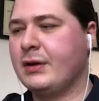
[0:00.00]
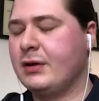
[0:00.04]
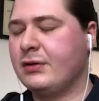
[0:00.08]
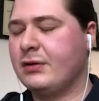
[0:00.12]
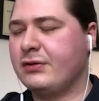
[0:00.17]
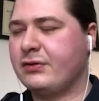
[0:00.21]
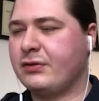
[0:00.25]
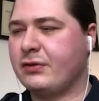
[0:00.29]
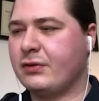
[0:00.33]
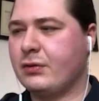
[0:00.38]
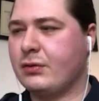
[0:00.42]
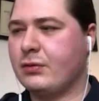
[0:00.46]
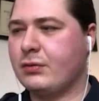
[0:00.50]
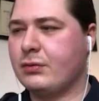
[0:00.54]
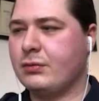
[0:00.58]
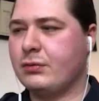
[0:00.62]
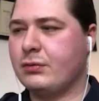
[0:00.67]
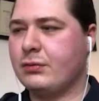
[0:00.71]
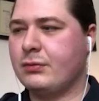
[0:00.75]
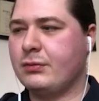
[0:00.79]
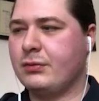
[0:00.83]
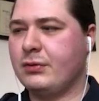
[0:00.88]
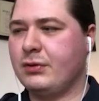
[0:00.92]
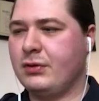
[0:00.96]

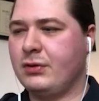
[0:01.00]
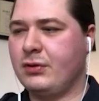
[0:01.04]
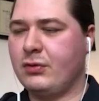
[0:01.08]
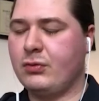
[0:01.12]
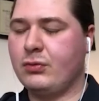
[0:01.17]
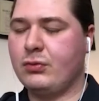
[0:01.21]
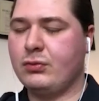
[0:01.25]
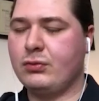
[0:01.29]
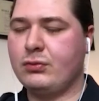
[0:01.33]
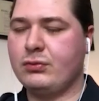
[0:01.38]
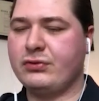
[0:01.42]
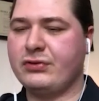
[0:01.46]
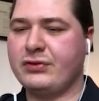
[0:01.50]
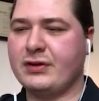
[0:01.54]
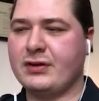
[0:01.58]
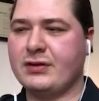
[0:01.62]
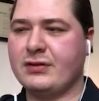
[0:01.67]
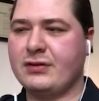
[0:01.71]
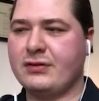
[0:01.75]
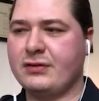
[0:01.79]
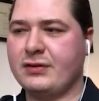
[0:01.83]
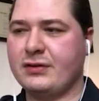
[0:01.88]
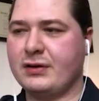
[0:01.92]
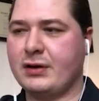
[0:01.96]
So you
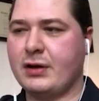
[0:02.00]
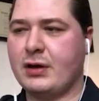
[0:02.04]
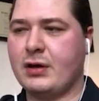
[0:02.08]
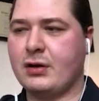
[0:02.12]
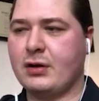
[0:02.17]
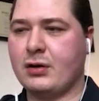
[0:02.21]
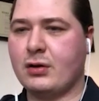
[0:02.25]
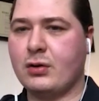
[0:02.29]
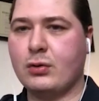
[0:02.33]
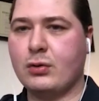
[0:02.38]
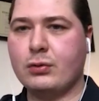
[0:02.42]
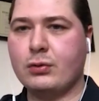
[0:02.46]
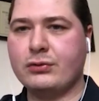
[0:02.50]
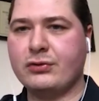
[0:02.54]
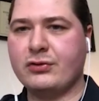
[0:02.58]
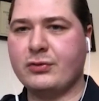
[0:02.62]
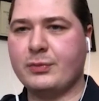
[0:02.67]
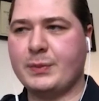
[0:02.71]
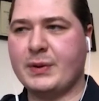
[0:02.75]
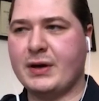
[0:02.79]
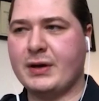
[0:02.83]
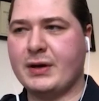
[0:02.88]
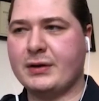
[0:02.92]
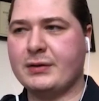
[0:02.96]
sensing a cold
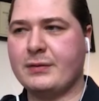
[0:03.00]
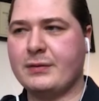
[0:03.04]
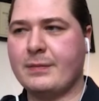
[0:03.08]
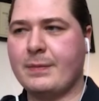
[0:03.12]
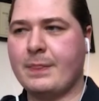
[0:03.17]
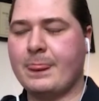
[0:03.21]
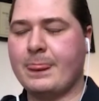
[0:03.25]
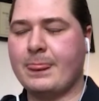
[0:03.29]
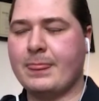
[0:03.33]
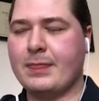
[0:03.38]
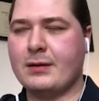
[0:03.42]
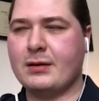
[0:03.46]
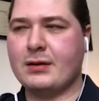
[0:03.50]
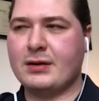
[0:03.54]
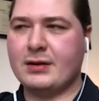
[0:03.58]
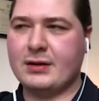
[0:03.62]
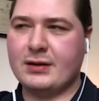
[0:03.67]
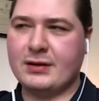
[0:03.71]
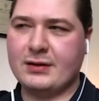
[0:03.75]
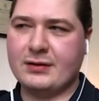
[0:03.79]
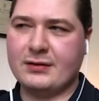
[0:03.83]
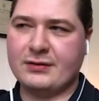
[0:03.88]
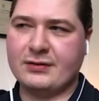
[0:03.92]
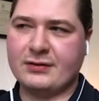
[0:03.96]
spot
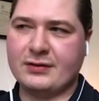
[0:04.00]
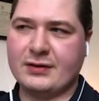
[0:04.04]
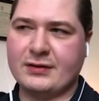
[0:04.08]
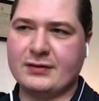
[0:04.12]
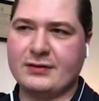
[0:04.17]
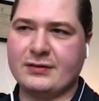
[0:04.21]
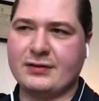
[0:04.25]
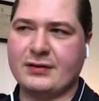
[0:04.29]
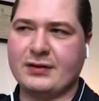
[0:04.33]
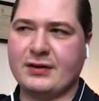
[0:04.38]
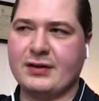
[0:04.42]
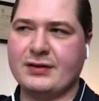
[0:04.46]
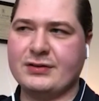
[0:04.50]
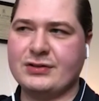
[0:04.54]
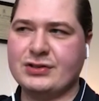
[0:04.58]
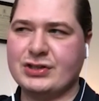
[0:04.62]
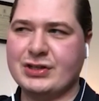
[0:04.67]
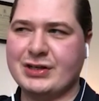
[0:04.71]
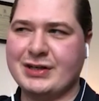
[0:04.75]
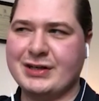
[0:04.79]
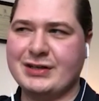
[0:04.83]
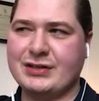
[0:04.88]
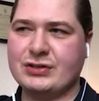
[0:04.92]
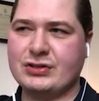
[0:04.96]
is sensing a
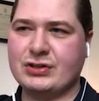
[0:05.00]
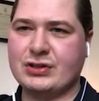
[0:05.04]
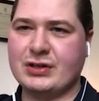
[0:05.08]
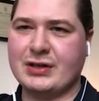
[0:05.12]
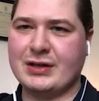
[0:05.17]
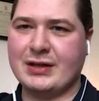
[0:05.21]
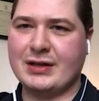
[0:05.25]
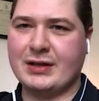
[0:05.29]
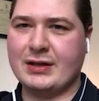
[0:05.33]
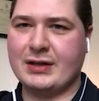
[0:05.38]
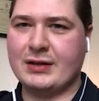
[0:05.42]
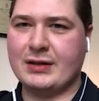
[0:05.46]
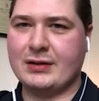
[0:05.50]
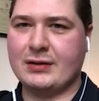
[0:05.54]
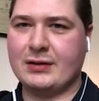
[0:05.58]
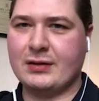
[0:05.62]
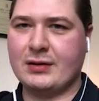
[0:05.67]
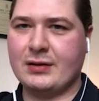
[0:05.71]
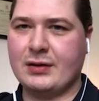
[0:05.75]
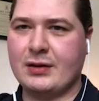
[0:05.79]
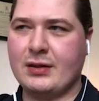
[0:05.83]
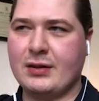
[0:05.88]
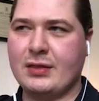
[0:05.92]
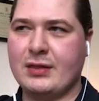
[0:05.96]
change in
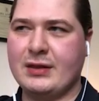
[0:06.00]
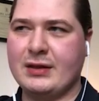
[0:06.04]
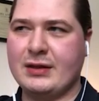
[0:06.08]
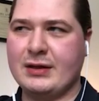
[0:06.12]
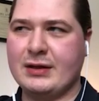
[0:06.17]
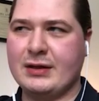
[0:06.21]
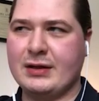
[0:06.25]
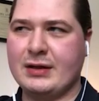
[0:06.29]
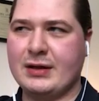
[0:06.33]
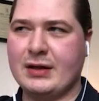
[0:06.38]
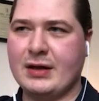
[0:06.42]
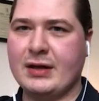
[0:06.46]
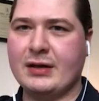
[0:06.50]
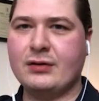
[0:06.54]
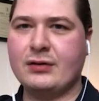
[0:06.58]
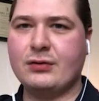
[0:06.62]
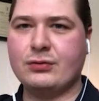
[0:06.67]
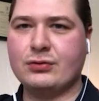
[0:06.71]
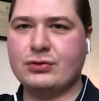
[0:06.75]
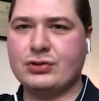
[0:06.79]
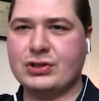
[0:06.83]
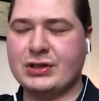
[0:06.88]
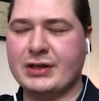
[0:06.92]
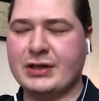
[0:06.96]
the
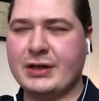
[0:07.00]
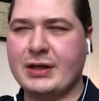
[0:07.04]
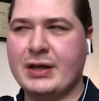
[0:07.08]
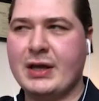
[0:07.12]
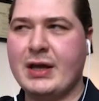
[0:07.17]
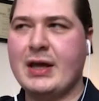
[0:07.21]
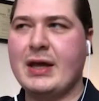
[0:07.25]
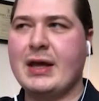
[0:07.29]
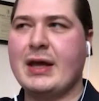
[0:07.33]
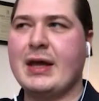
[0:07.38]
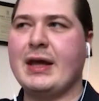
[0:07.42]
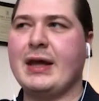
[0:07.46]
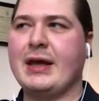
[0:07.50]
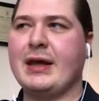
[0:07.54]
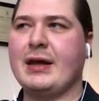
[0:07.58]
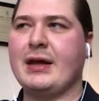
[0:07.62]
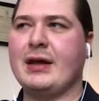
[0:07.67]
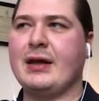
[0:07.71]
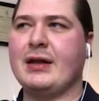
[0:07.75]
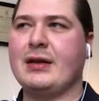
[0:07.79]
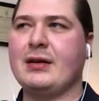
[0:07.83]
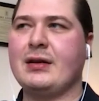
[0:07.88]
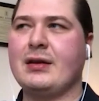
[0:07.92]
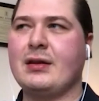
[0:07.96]
energy,
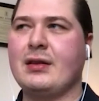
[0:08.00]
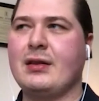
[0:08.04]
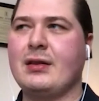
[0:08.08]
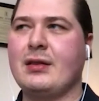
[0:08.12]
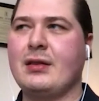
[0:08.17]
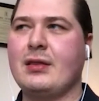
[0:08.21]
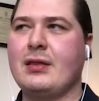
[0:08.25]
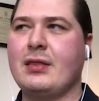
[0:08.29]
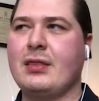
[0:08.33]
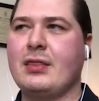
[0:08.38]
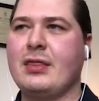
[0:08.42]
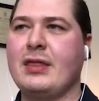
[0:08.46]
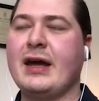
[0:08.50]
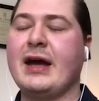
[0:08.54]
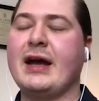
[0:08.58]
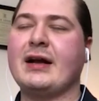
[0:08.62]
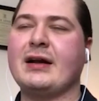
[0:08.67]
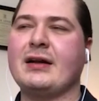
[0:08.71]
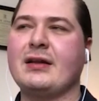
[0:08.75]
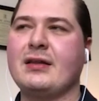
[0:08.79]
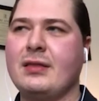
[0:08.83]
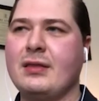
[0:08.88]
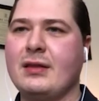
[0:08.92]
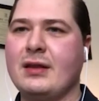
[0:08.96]
and that
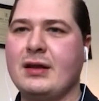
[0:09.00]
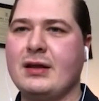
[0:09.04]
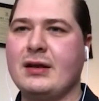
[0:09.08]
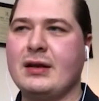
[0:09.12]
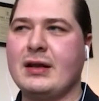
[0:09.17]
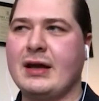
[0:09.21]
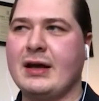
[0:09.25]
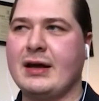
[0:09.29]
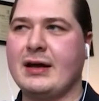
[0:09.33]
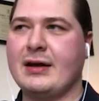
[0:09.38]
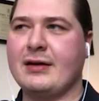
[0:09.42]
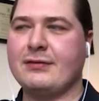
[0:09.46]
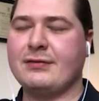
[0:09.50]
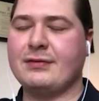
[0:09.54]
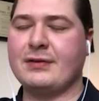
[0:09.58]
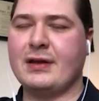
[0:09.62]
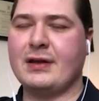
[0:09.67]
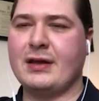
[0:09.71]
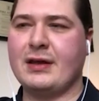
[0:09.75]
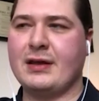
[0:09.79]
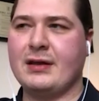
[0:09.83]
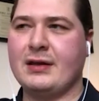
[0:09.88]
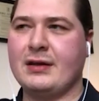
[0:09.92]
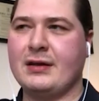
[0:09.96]
can then have
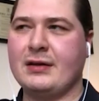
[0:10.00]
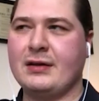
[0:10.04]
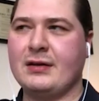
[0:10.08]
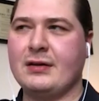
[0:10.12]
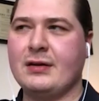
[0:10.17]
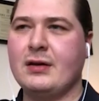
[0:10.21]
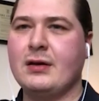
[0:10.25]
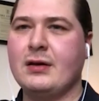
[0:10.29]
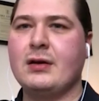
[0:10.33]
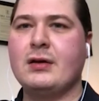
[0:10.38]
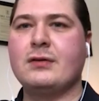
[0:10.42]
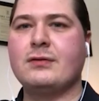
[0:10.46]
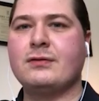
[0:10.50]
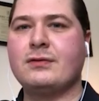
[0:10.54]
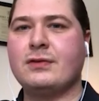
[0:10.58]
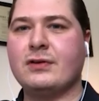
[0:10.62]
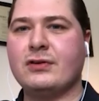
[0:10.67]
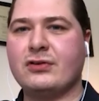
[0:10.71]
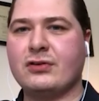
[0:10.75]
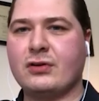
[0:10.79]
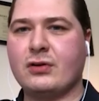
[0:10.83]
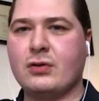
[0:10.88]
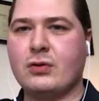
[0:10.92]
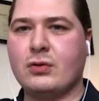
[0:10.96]
a
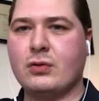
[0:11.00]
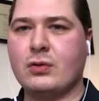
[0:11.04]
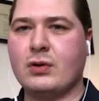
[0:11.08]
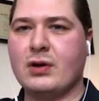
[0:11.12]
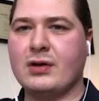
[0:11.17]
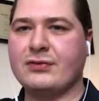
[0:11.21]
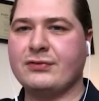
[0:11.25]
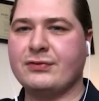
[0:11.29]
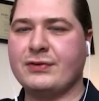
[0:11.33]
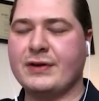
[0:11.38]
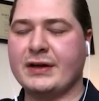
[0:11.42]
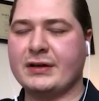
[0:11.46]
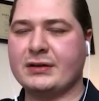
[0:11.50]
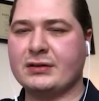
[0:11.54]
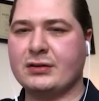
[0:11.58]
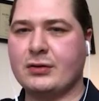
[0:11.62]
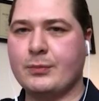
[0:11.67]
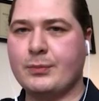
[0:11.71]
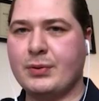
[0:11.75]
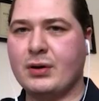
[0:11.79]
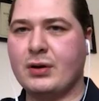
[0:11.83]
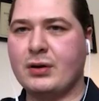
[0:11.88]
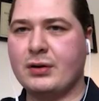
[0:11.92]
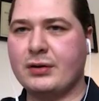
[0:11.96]
physical effect
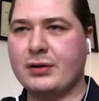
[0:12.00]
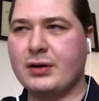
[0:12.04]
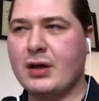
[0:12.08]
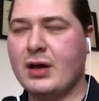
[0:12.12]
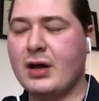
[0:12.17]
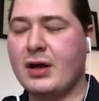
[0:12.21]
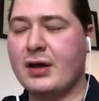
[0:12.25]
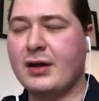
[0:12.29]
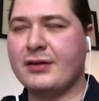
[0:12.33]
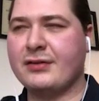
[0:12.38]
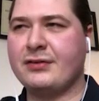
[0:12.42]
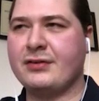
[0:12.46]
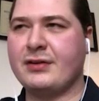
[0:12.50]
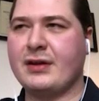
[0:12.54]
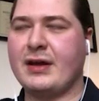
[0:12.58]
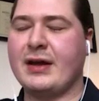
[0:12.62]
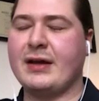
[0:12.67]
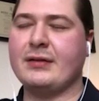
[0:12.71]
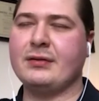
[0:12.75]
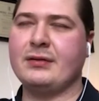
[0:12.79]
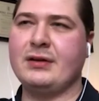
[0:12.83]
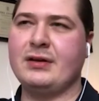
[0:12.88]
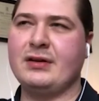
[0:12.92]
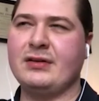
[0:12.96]
upon us,
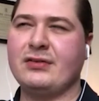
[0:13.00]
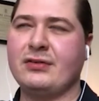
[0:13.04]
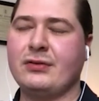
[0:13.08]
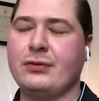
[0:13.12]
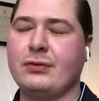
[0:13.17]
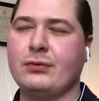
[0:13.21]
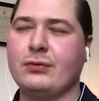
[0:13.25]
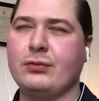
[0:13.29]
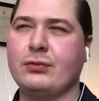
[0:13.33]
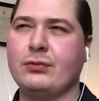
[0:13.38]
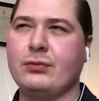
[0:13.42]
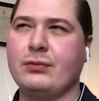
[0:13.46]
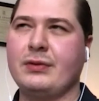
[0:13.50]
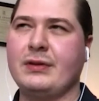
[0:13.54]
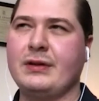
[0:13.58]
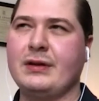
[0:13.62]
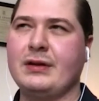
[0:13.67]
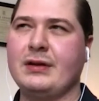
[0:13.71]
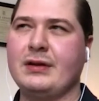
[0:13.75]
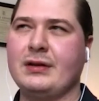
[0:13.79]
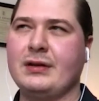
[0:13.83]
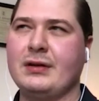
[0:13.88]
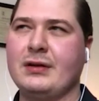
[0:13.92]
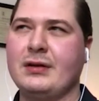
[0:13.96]
at least through
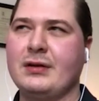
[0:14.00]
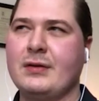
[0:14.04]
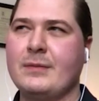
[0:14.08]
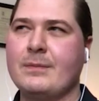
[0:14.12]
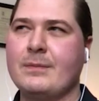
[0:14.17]
the